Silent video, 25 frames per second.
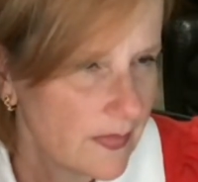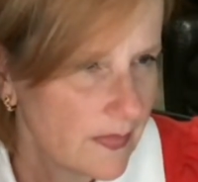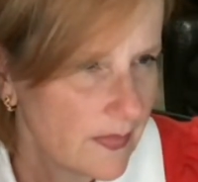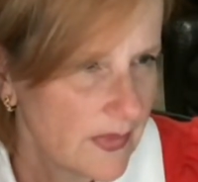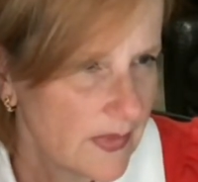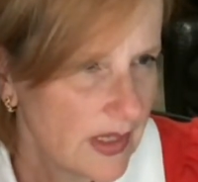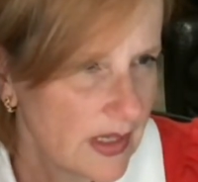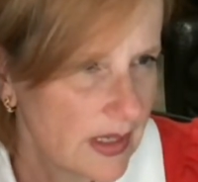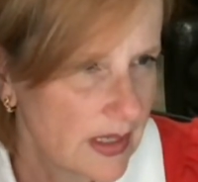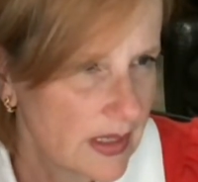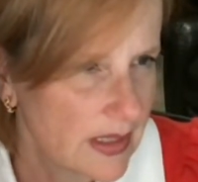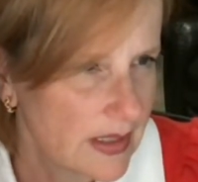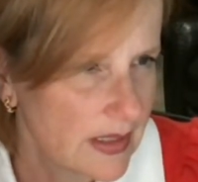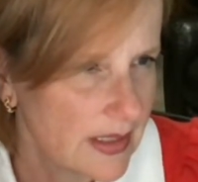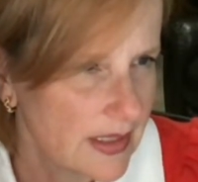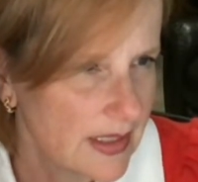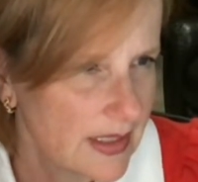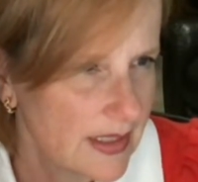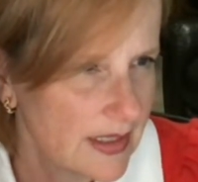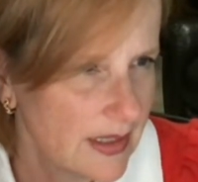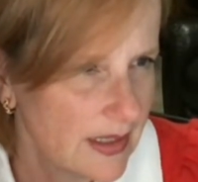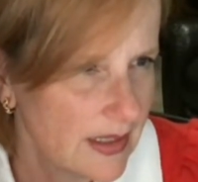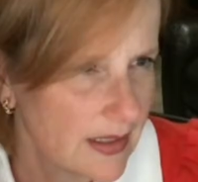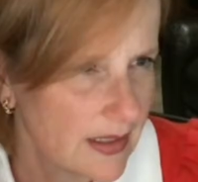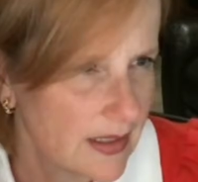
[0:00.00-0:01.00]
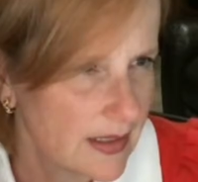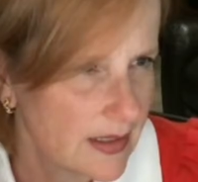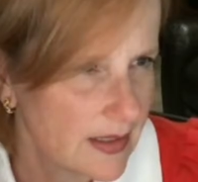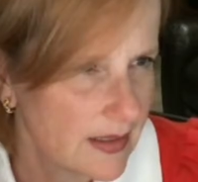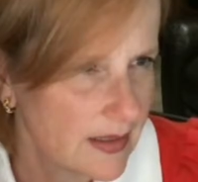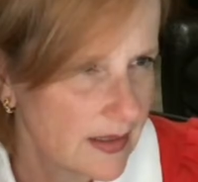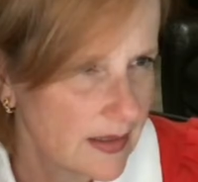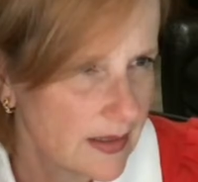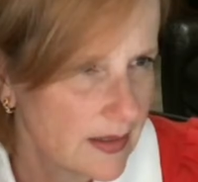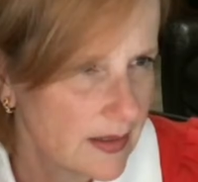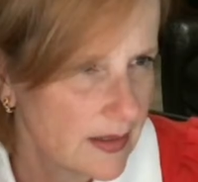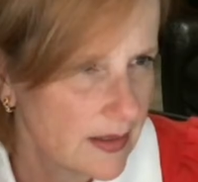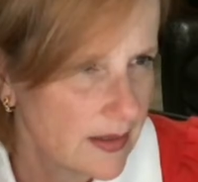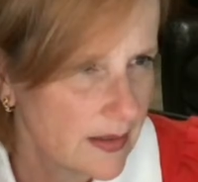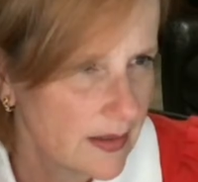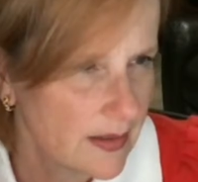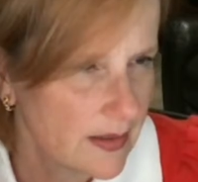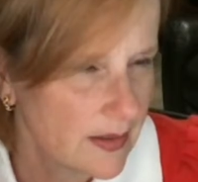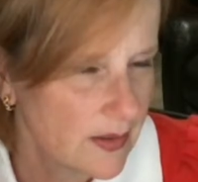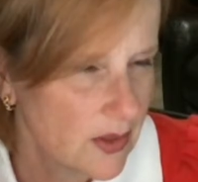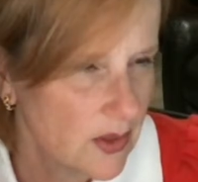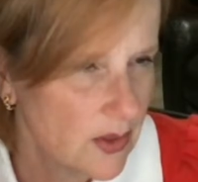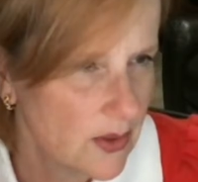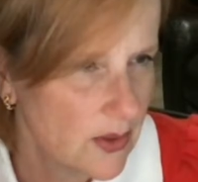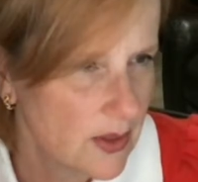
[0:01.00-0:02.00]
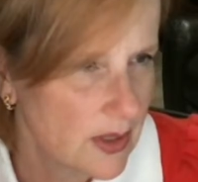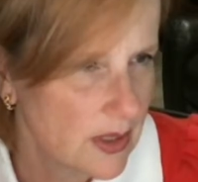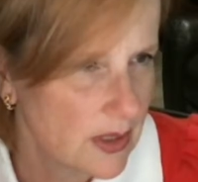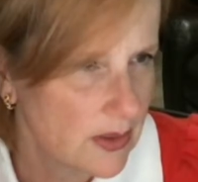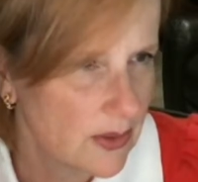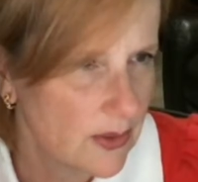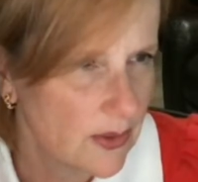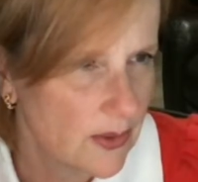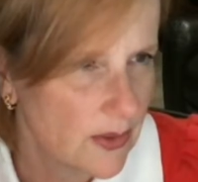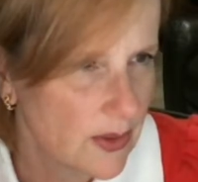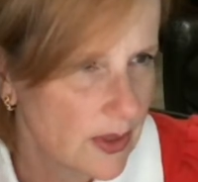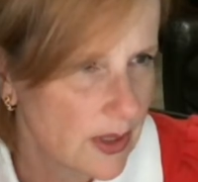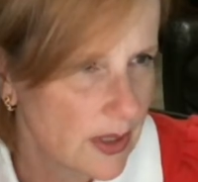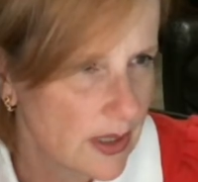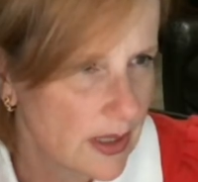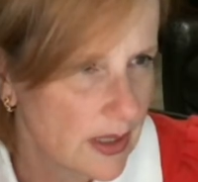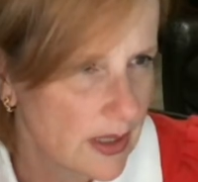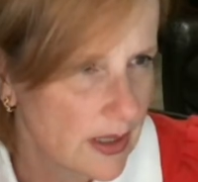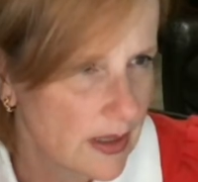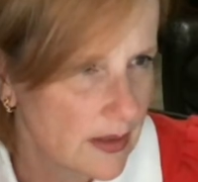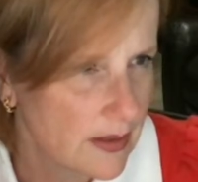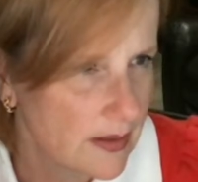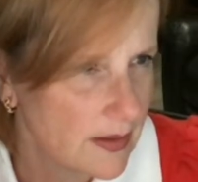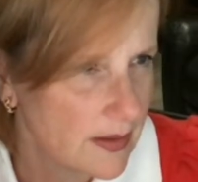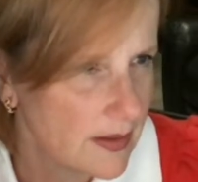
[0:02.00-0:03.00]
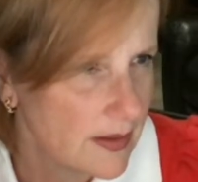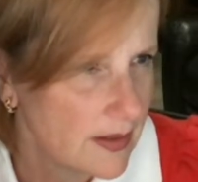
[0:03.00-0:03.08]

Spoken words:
Yeah, uh, core horror.